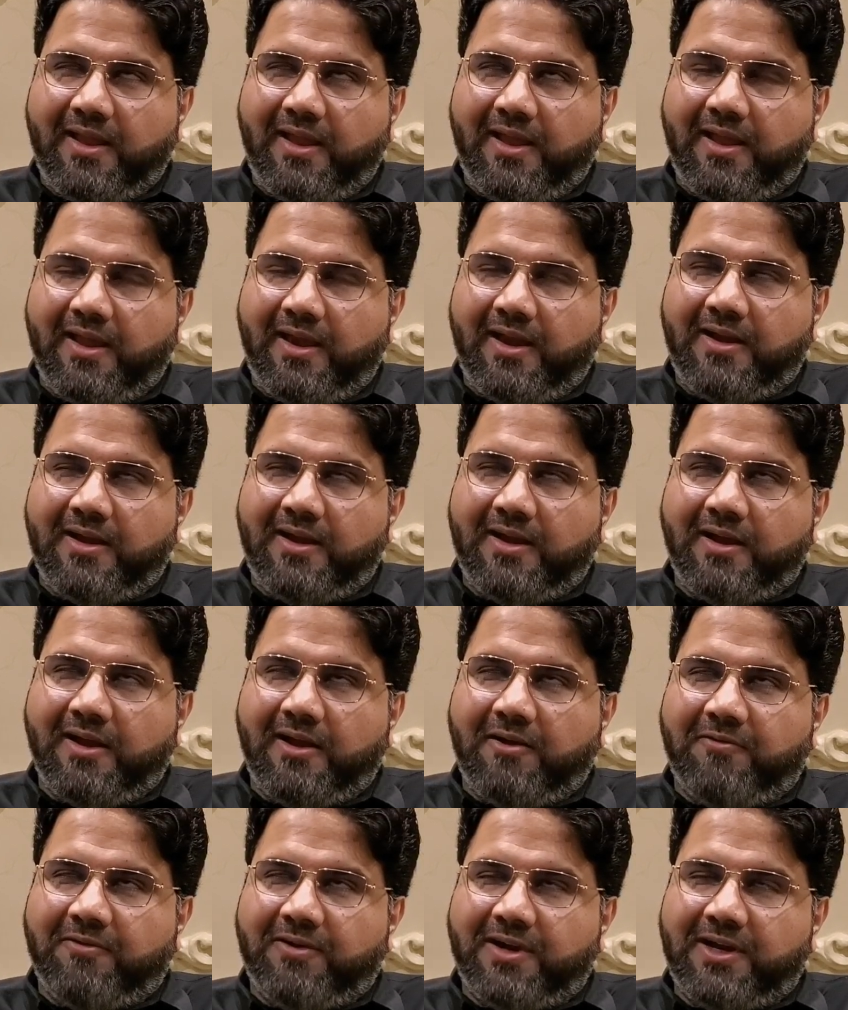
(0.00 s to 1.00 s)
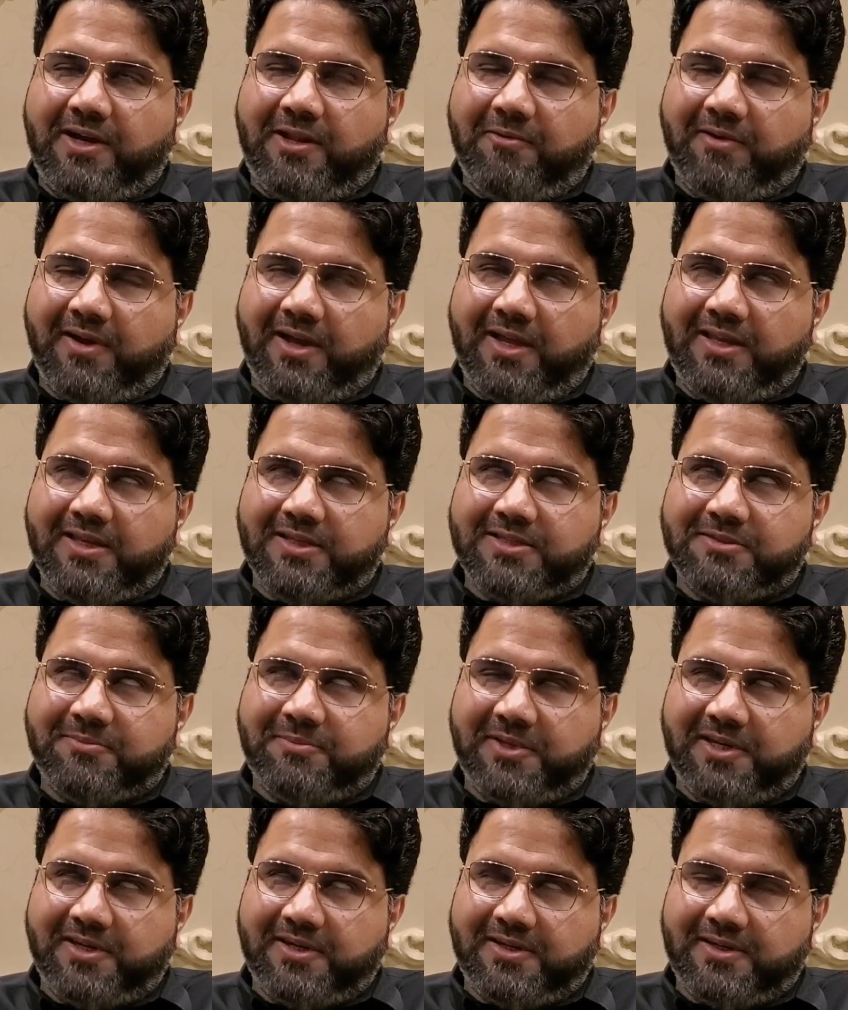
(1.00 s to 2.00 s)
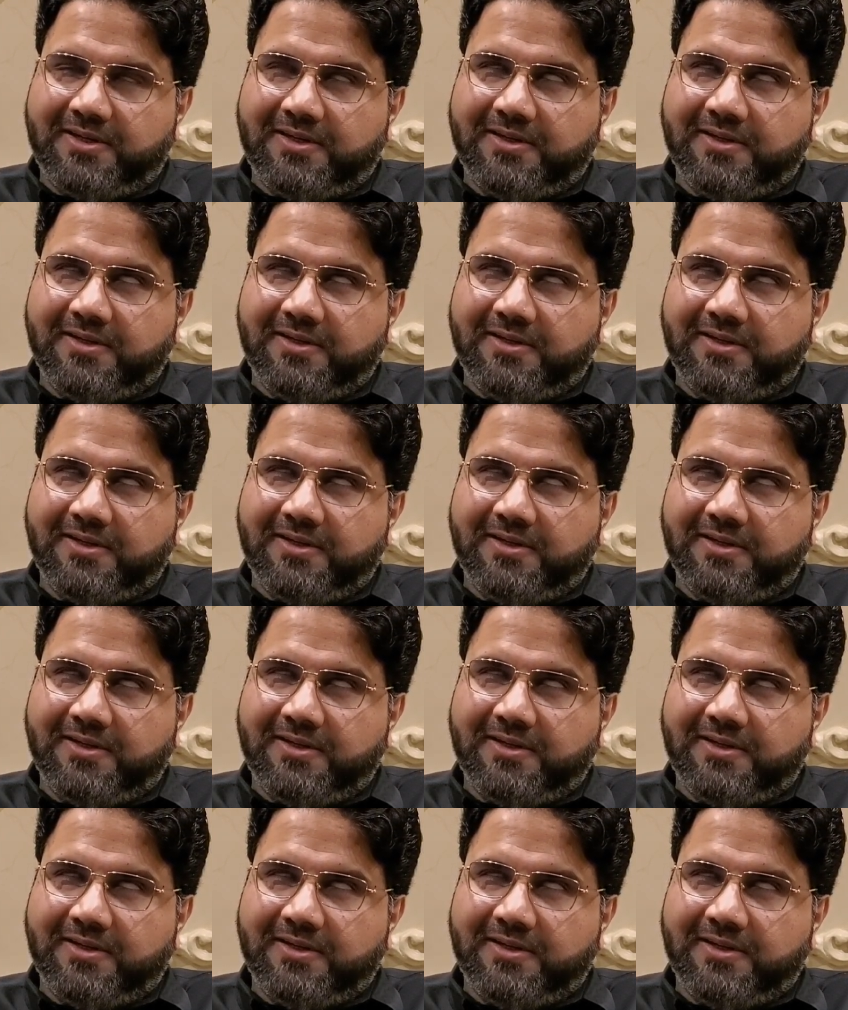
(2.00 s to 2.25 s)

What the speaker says: and our divine spirit.